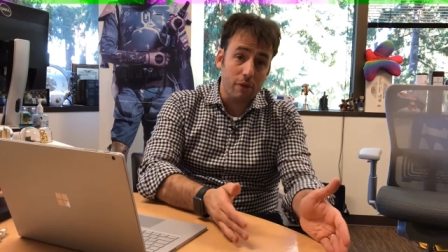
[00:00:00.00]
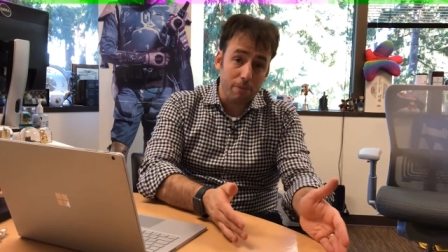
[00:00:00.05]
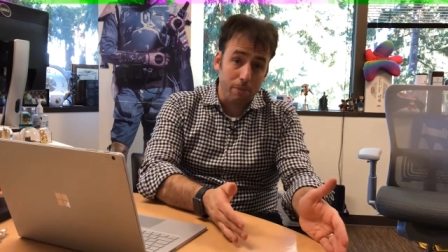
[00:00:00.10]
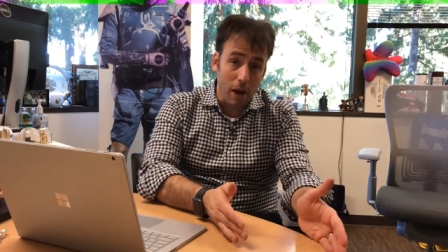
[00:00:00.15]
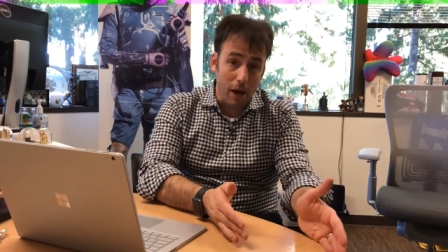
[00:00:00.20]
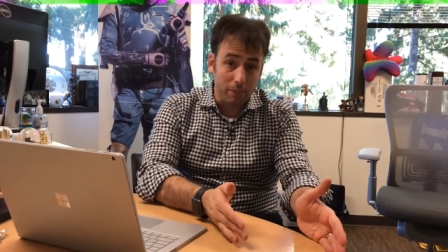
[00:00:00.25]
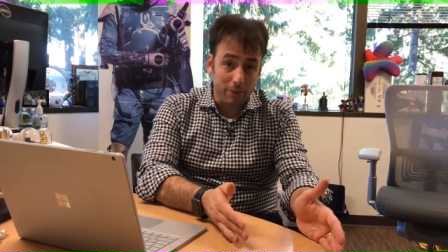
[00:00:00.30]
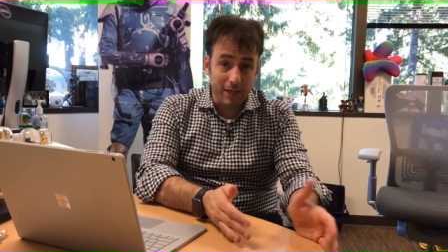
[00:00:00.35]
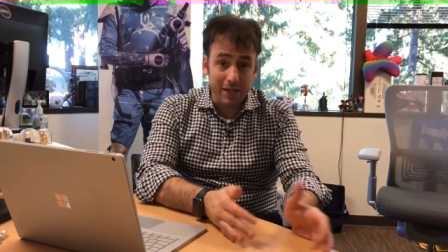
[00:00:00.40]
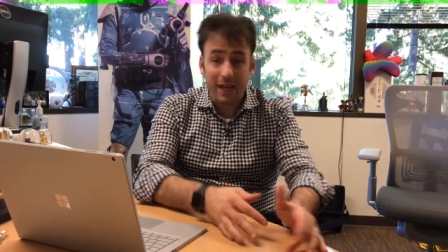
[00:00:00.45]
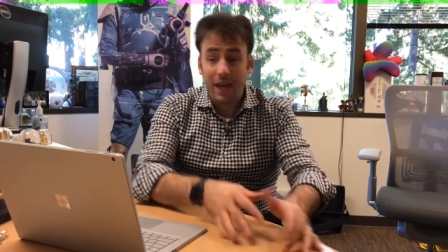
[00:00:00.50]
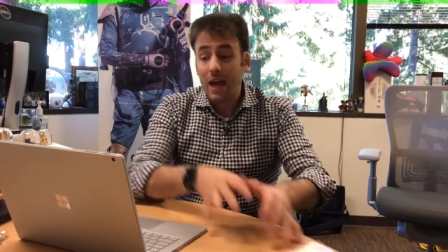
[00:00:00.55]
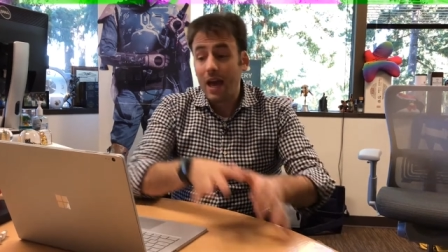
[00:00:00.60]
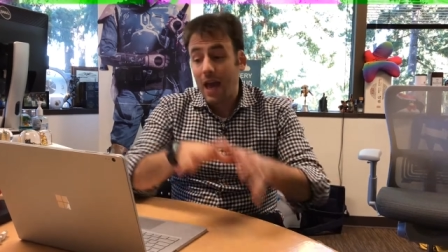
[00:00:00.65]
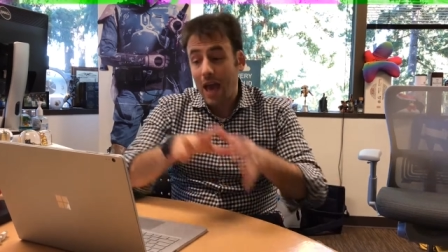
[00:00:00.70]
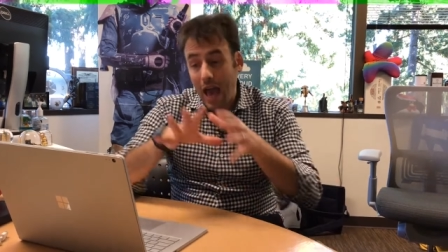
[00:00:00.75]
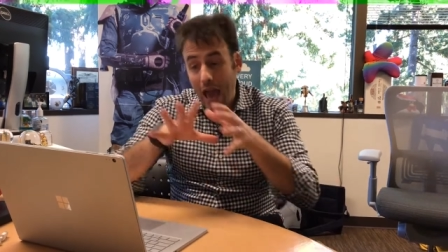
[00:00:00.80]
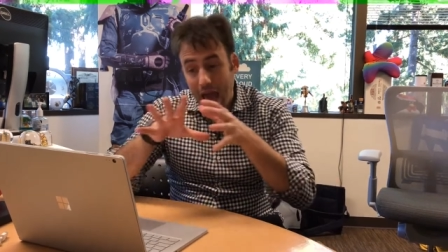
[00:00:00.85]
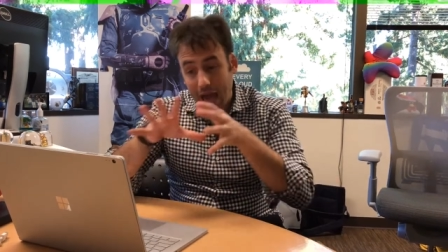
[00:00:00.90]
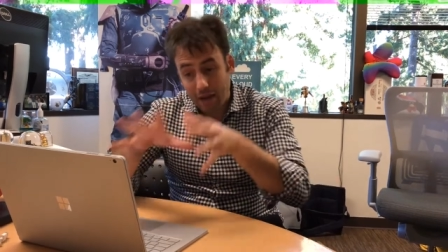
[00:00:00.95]
the public
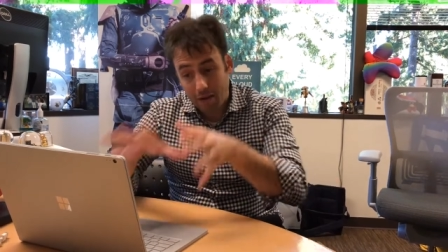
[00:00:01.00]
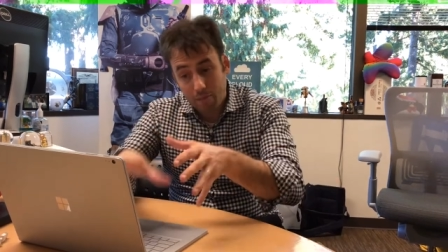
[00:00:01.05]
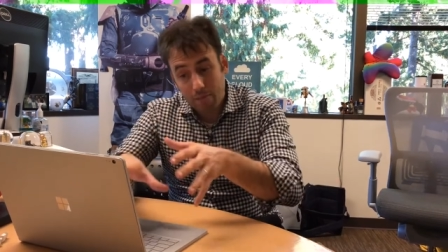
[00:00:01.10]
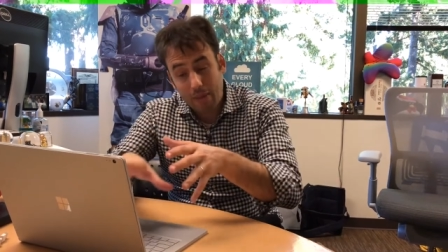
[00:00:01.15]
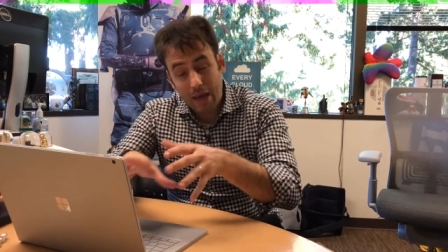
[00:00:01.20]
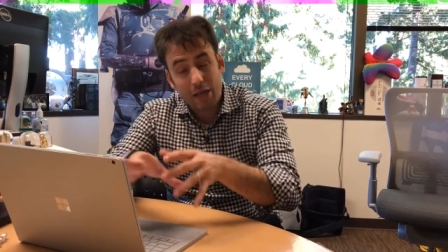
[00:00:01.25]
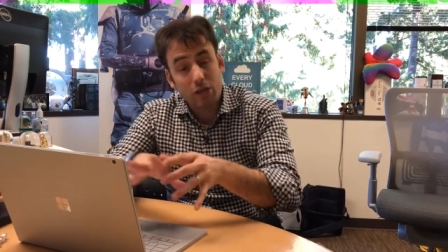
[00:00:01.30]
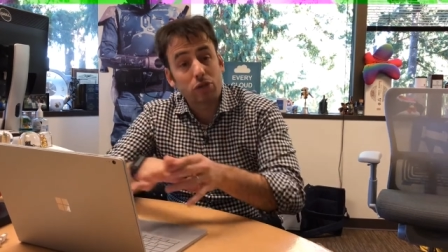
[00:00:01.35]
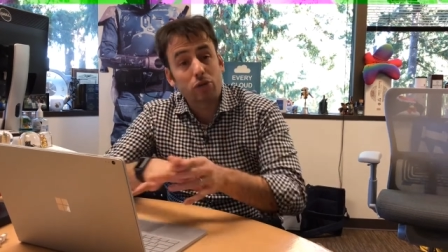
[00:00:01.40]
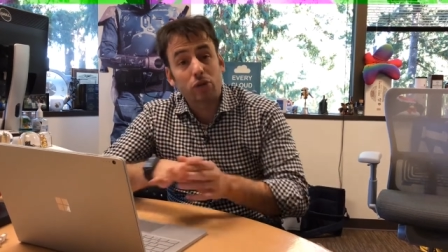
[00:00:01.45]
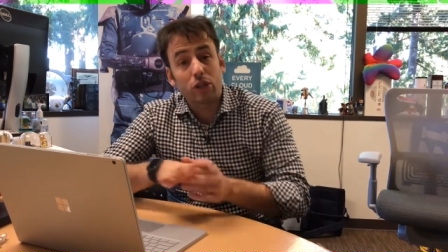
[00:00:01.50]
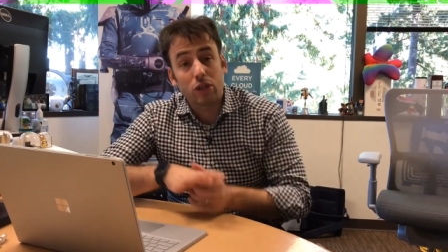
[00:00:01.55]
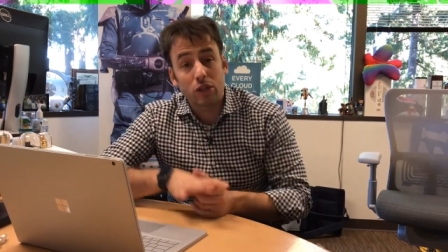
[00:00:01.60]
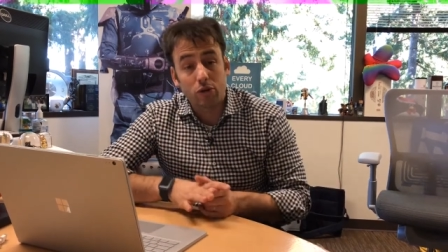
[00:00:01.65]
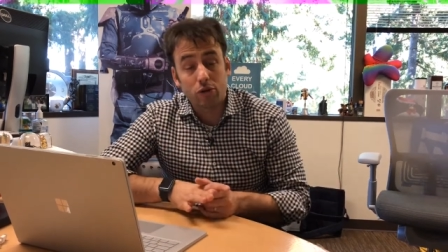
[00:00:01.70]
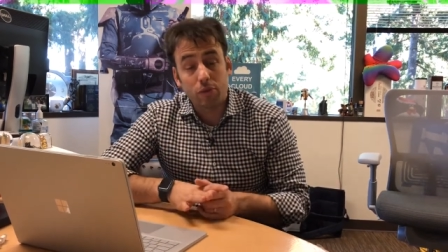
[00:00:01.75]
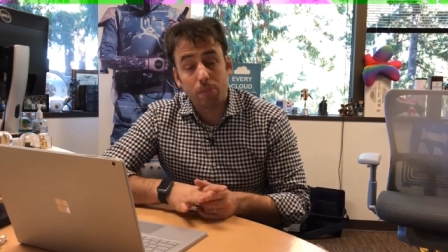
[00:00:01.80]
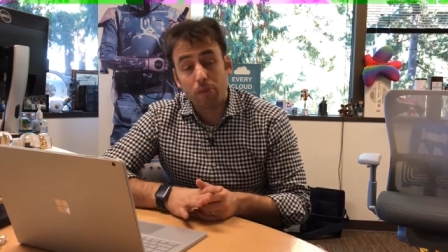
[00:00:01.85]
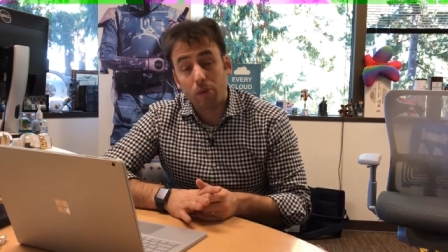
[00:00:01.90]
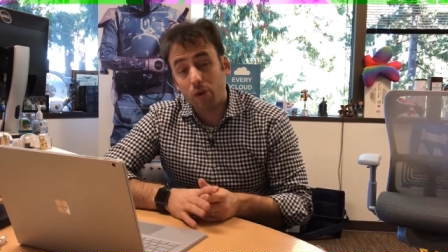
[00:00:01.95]
and make sure that they're
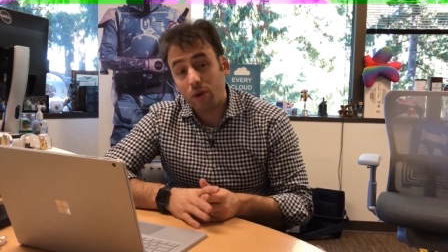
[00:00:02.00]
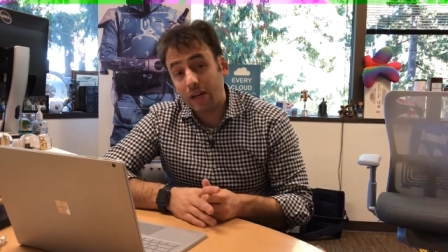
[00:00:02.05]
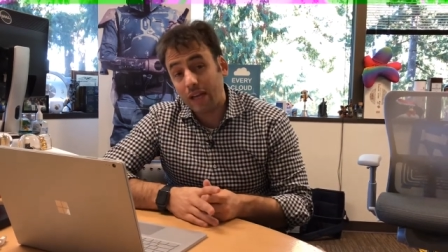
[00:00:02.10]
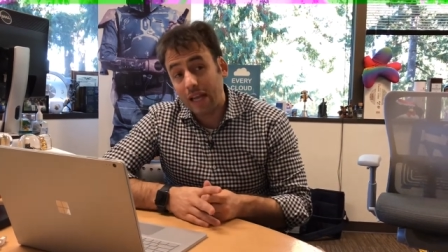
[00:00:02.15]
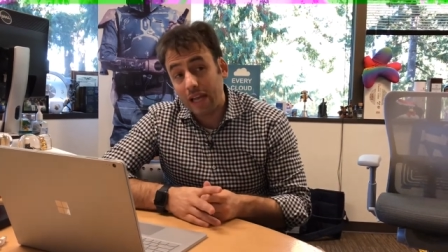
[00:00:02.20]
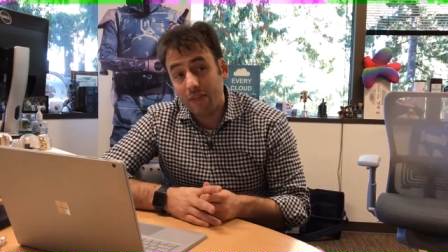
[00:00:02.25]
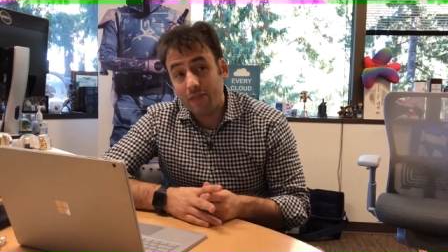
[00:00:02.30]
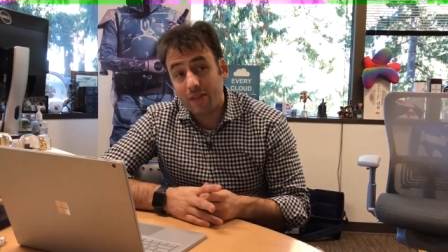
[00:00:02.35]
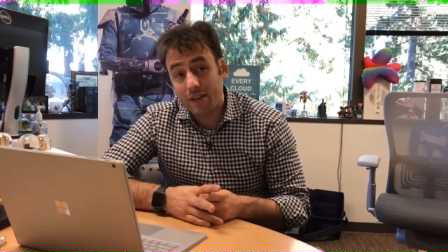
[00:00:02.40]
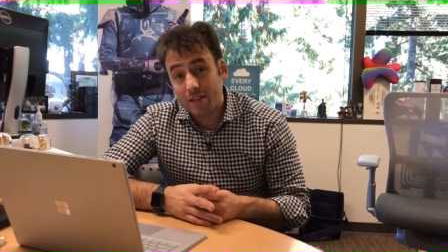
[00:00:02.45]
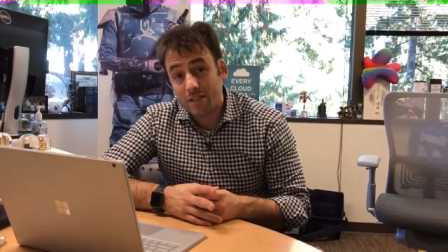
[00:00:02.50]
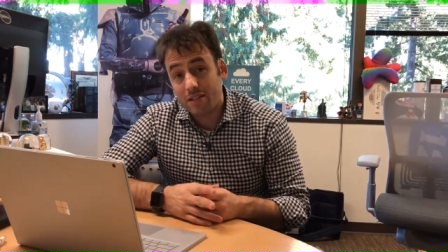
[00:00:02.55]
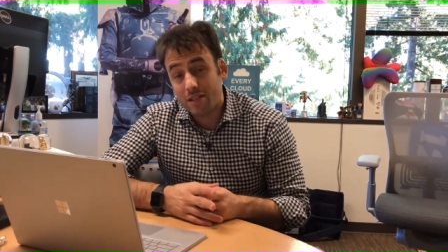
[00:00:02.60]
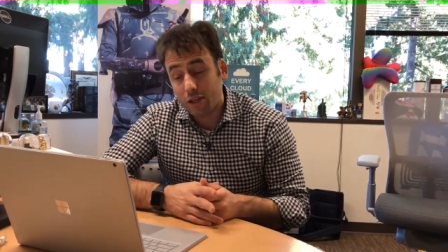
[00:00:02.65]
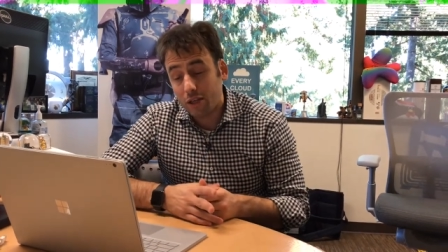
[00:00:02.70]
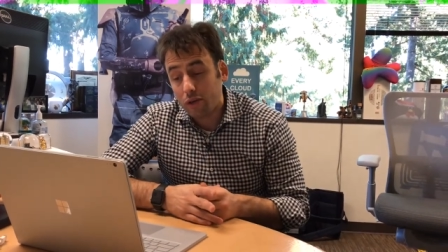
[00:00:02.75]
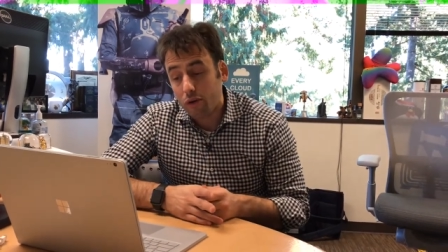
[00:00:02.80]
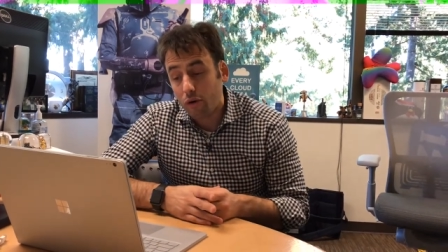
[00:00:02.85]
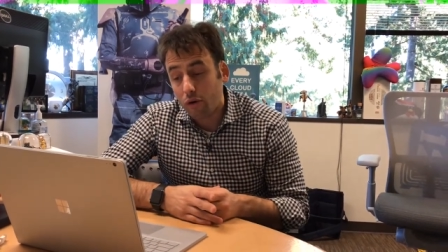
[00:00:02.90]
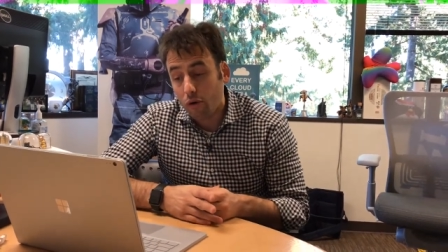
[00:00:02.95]
deployed in this
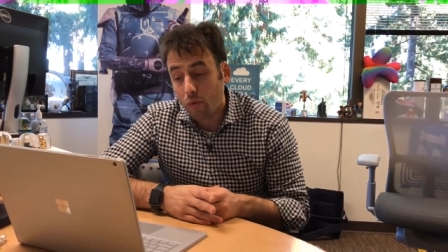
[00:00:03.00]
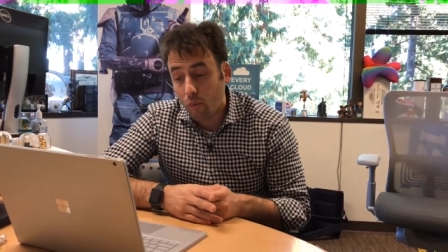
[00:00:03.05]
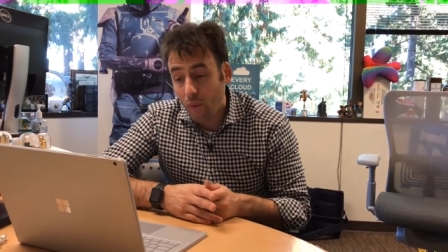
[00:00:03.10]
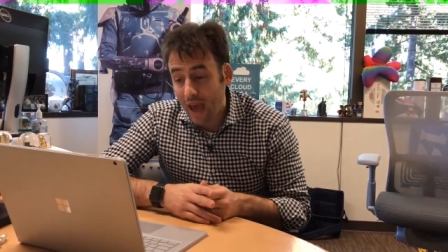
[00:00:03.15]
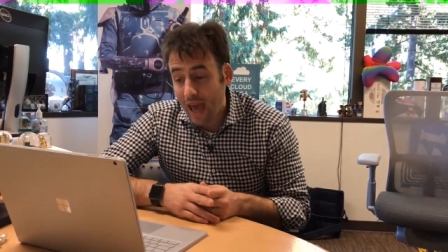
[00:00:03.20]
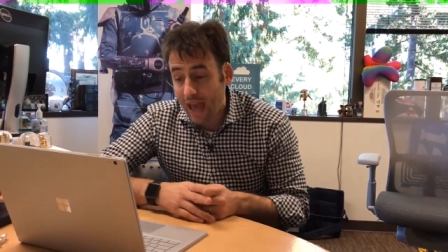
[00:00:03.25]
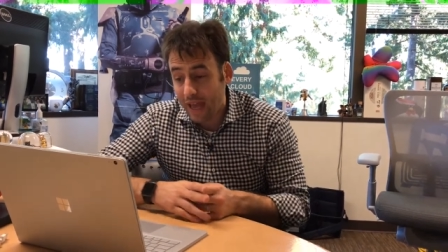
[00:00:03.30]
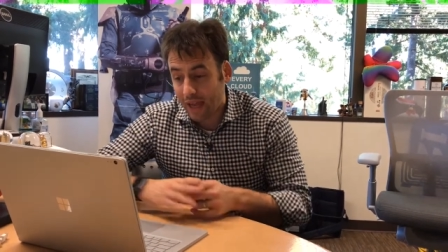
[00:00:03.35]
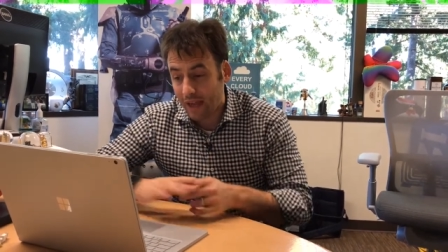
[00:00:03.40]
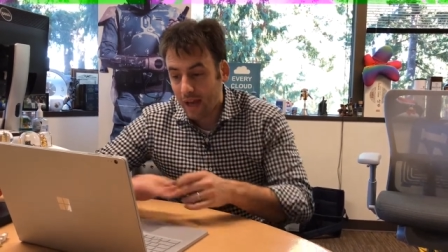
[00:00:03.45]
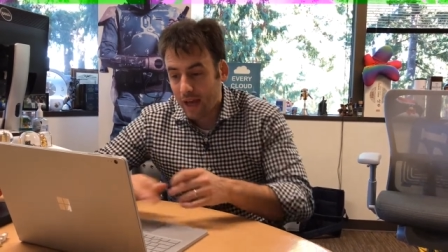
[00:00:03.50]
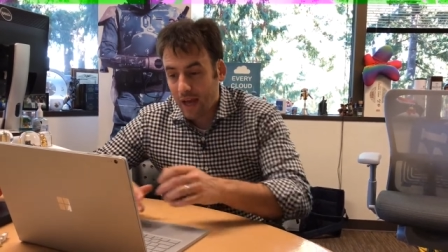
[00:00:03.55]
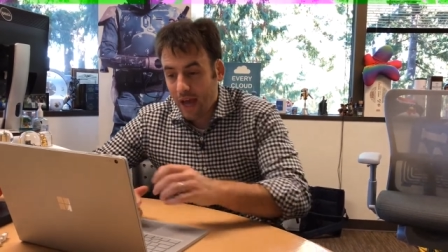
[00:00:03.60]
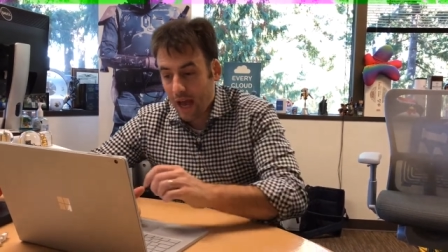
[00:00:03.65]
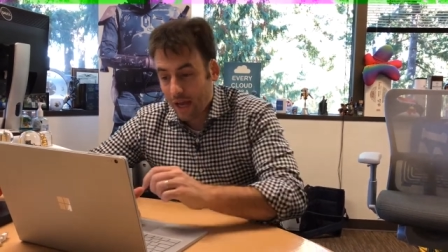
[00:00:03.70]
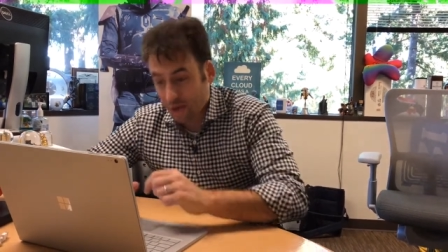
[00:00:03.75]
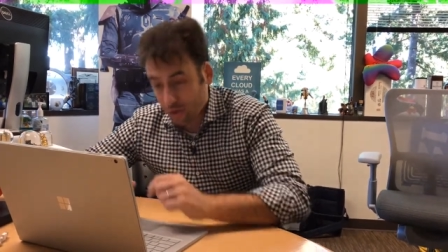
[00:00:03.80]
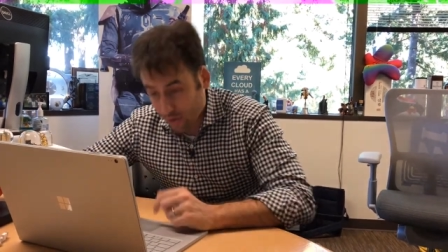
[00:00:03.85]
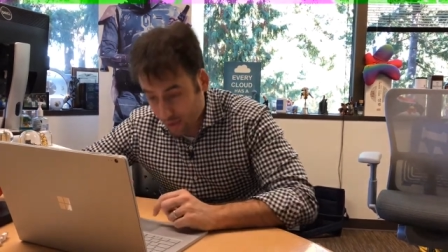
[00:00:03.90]
secure way. And you